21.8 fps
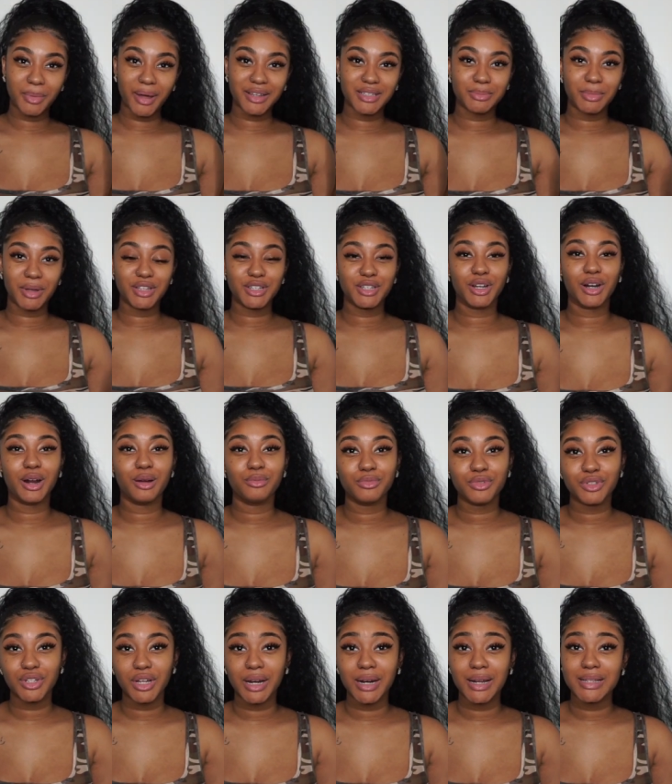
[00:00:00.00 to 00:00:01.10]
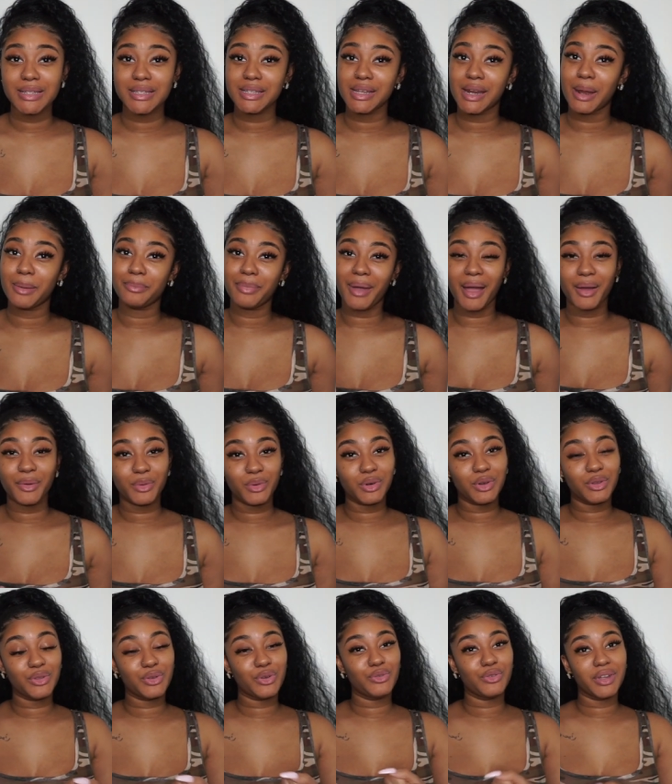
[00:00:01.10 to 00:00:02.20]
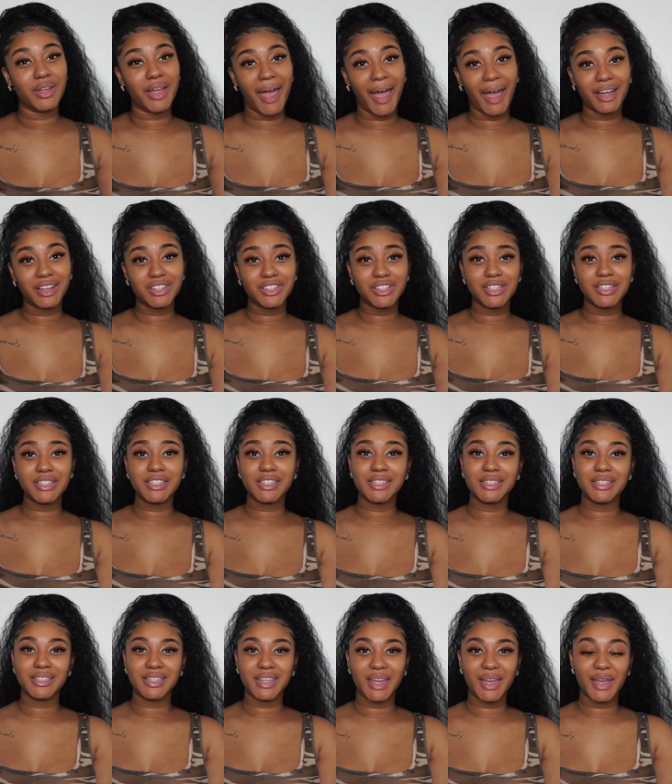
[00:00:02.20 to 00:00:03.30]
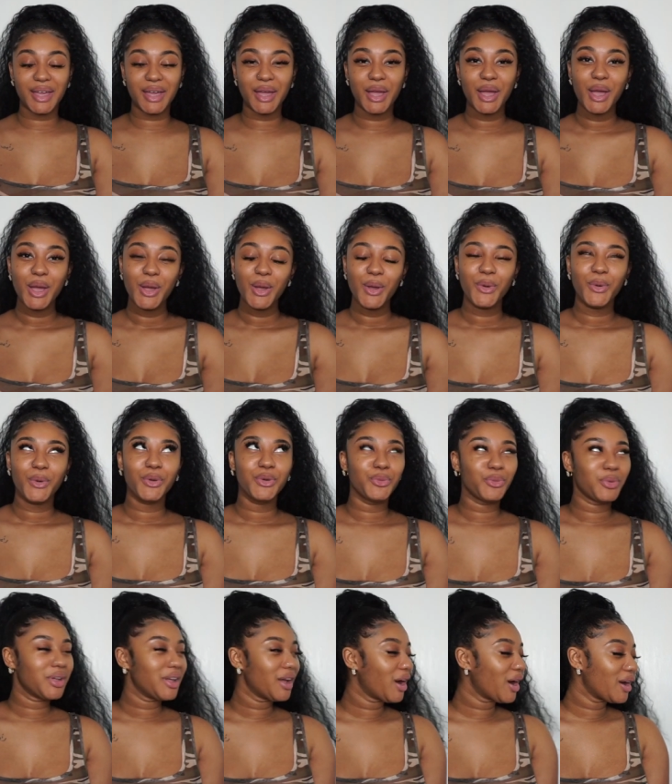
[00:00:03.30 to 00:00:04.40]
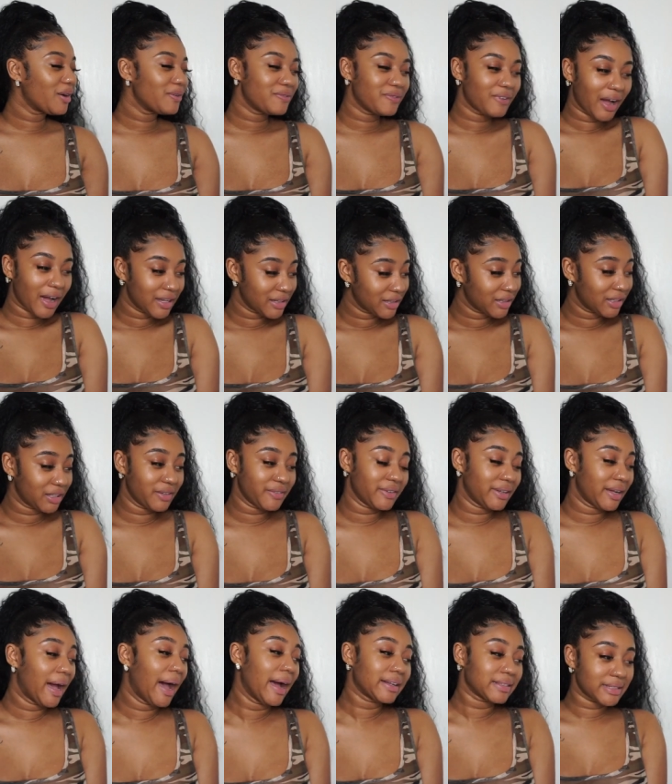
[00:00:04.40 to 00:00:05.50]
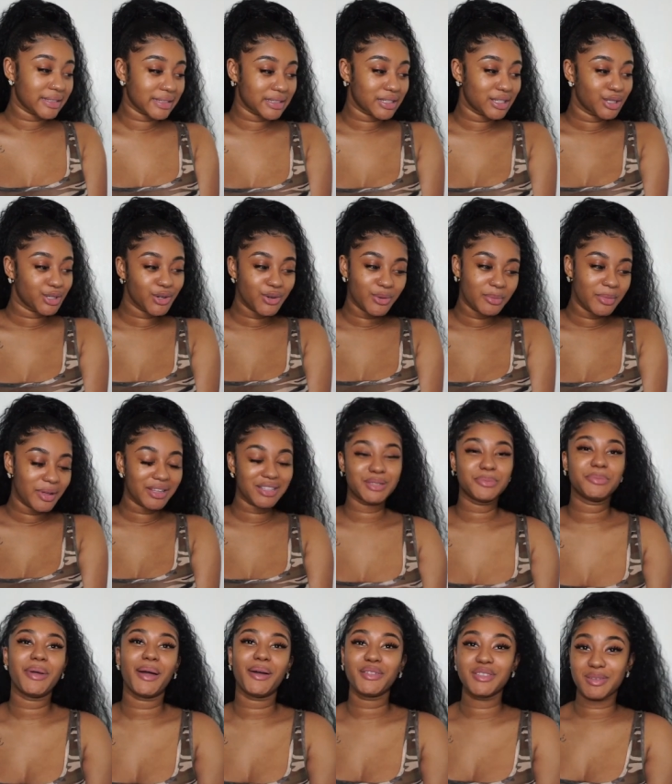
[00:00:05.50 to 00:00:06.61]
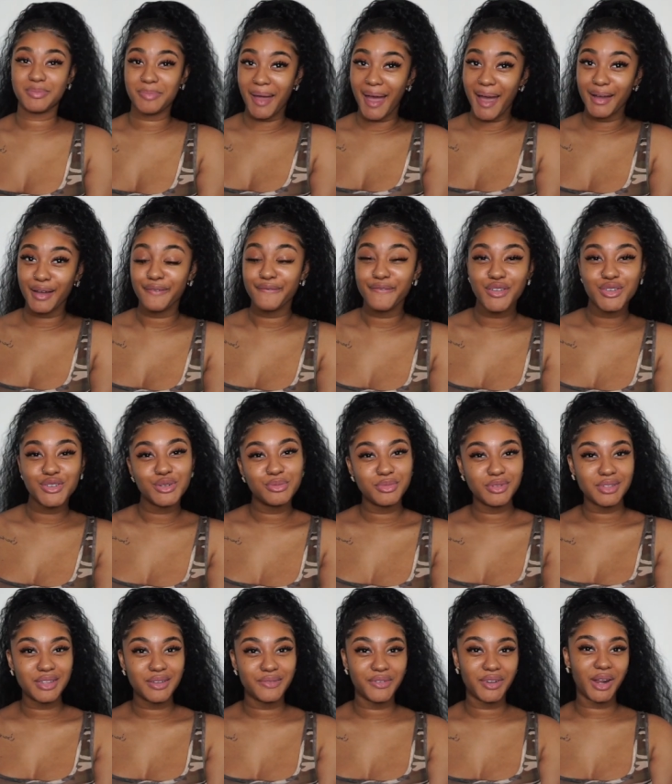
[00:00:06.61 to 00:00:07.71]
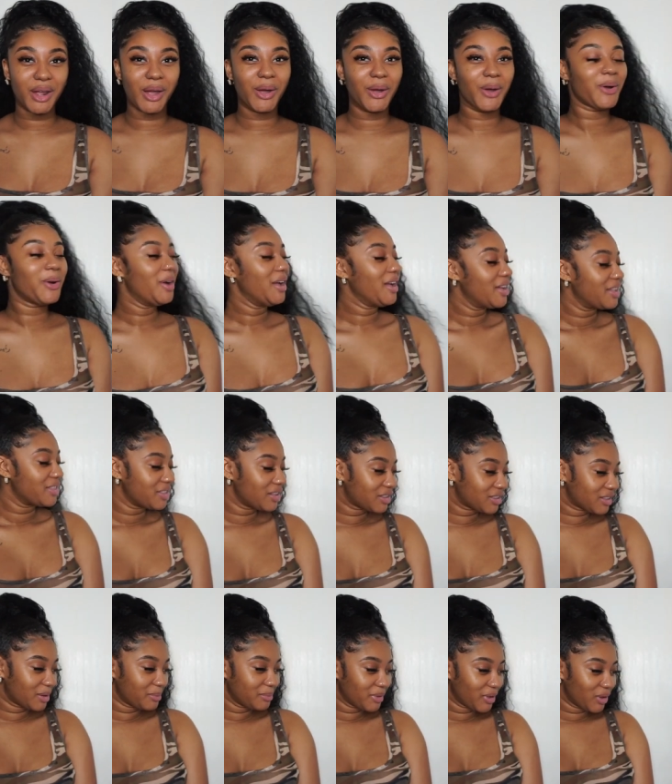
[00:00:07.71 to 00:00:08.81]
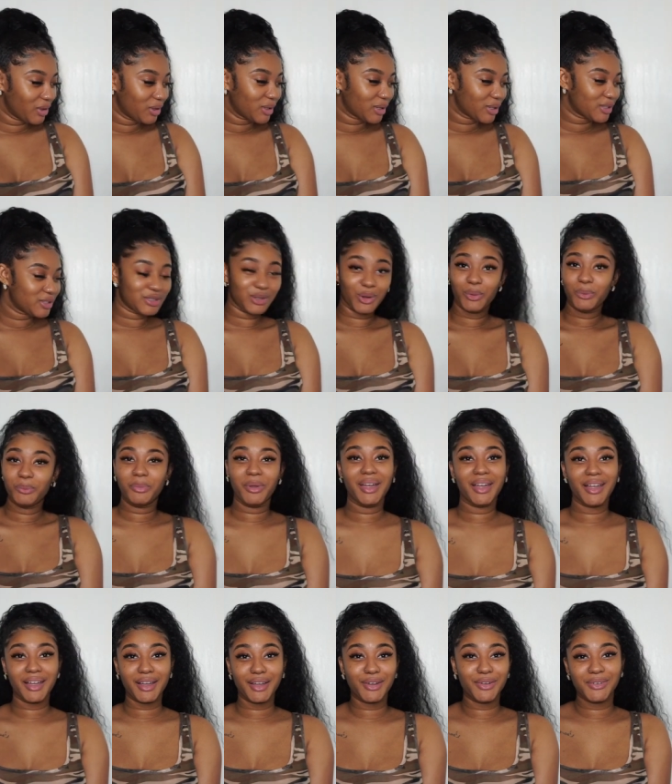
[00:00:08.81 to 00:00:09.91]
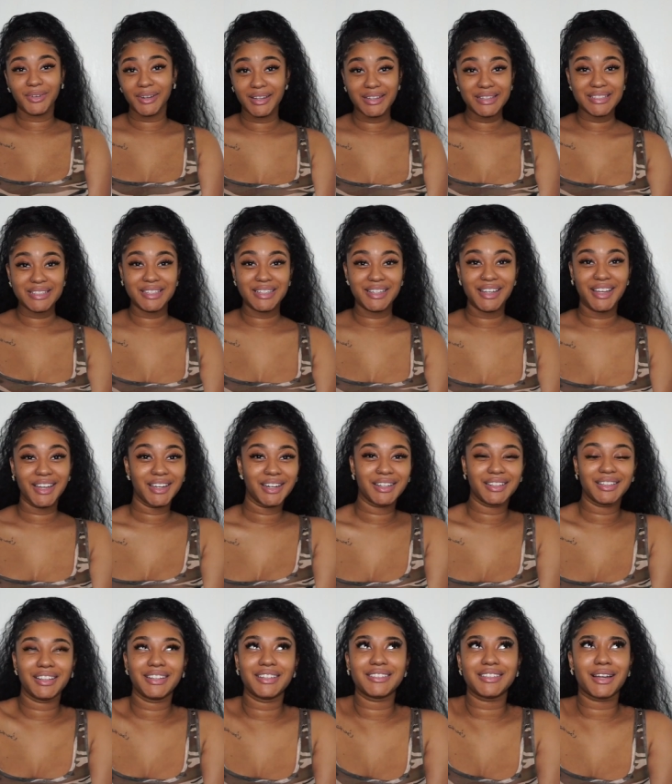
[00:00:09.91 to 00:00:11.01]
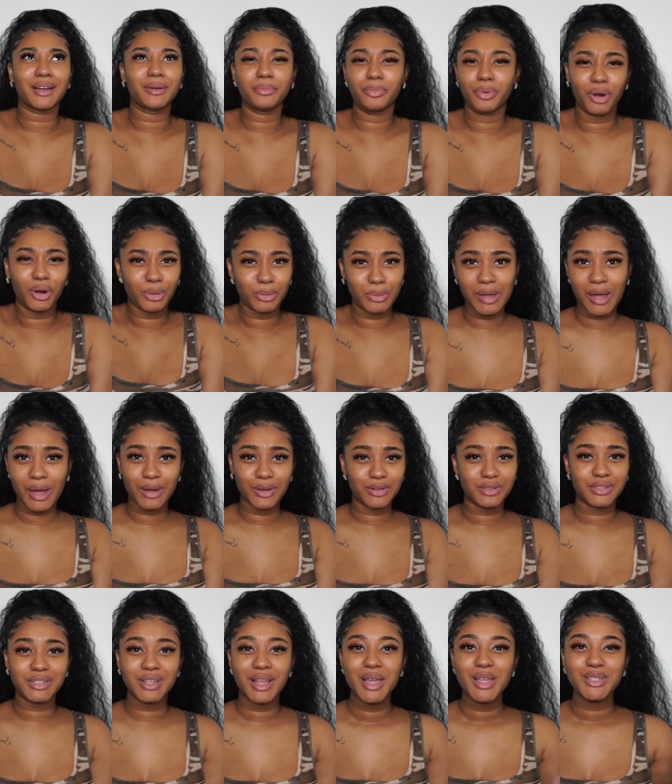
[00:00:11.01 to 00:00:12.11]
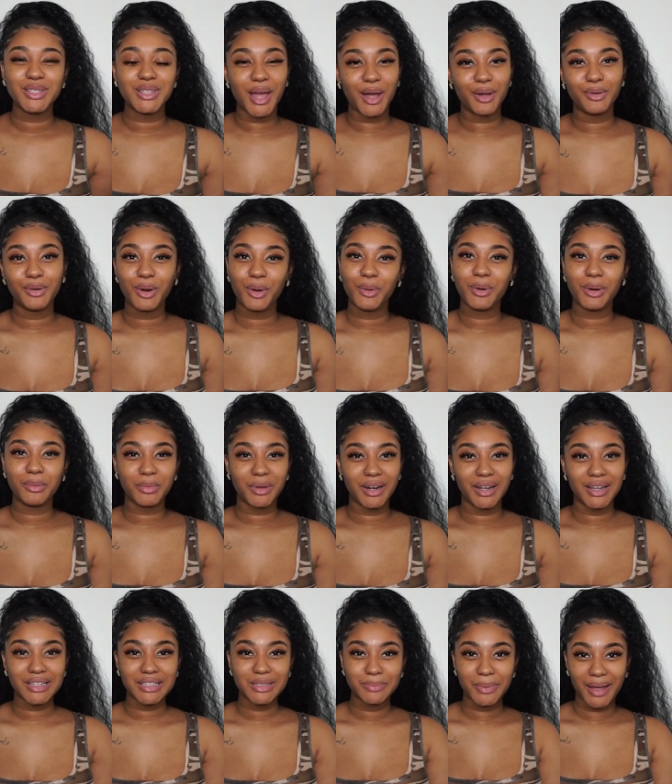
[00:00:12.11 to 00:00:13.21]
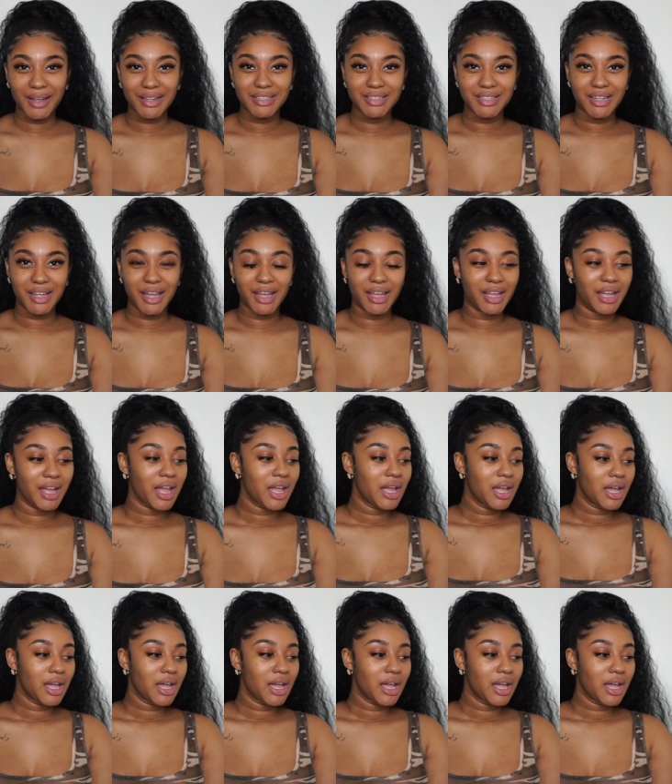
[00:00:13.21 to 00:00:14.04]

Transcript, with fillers: back to my channel i'm Roshanna and today i'm back with another reaction today we are finally reacting to little mix bounce back official music video the thumbnail looks so pink crazy and it looks like a barbie house so i don't know what i'm gonna expect yet